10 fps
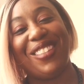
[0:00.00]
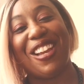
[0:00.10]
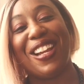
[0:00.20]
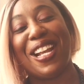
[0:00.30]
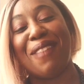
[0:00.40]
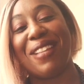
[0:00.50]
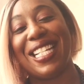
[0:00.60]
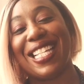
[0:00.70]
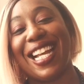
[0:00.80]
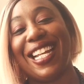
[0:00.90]
All right, I'm
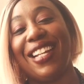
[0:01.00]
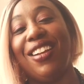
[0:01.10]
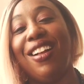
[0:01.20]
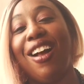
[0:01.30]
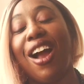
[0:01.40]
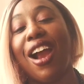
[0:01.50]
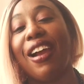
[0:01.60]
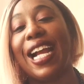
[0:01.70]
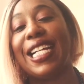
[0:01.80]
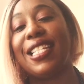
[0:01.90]
excited. All
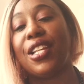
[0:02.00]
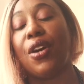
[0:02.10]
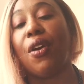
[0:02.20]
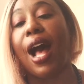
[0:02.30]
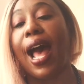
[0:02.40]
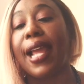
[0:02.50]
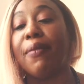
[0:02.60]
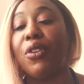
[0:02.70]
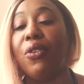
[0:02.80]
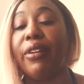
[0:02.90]
right, so I
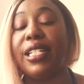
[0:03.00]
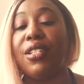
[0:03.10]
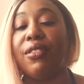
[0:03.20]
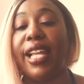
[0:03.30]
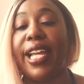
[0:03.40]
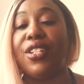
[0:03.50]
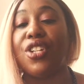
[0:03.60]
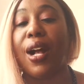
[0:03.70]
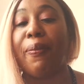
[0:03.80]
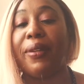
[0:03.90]
am going to let
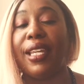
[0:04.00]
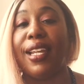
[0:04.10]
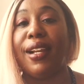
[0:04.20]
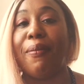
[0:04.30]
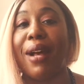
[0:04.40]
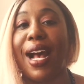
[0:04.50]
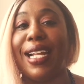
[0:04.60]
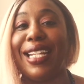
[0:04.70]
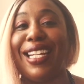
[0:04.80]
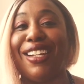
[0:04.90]
Chopper get up out
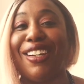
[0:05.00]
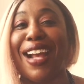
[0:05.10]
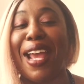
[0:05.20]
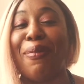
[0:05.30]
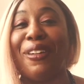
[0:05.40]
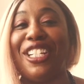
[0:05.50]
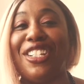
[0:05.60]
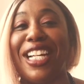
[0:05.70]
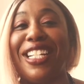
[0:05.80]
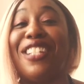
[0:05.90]
of here. I
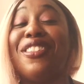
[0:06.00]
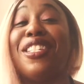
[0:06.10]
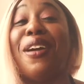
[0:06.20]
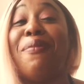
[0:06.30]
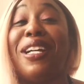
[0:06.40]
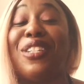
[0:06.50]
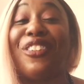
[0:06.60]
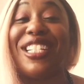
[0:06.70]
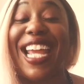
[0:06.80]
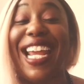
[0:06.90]
appreciate you so much
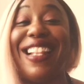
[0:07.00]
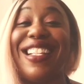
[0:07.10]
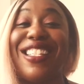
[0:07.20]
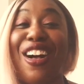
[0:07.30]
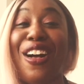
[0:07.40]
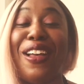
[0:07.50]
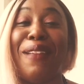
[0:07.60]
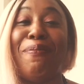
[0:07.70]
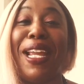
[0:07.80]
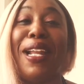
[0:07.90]
for taking this call
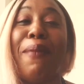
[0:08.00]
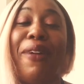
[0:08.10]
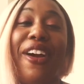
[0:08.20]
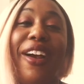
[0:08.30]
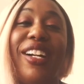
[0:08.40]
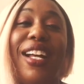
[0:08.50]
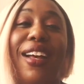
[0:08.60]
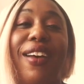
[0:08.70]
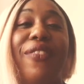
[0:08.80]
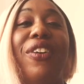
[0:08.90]
and being a part
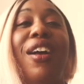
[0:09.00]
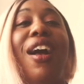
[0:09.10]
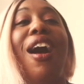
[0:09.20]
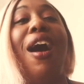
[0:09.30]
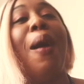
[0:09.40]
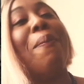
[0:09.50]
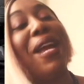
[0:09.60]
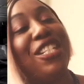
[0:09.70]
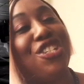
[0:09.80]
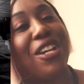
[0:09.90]
of
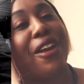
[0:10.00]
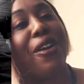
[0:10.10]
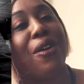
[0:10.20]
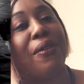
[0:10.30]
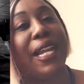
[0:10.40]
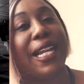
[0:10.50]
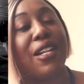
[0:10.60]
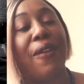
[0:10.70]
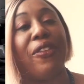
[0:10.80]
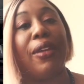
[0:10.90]
my show,
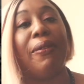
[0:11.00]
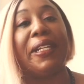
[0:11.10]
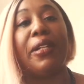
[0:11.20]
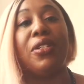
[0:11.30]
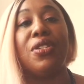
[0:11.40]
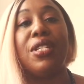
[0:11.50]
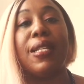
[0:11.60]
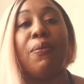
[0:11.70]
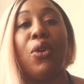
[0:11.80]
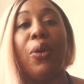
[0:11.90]
and hopefully we can do
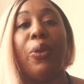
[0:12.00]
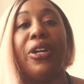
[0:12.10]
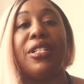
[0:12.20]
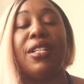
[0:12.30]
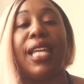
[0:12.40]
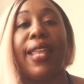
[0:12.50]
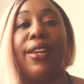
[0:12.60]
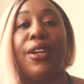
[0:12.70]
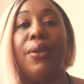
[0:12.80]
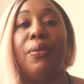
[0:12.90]
some more work
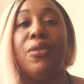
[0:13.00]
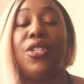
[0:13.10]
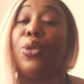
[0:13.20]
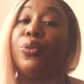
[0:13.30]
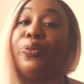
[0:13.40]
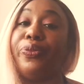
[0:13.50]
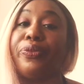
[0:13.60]
together soon.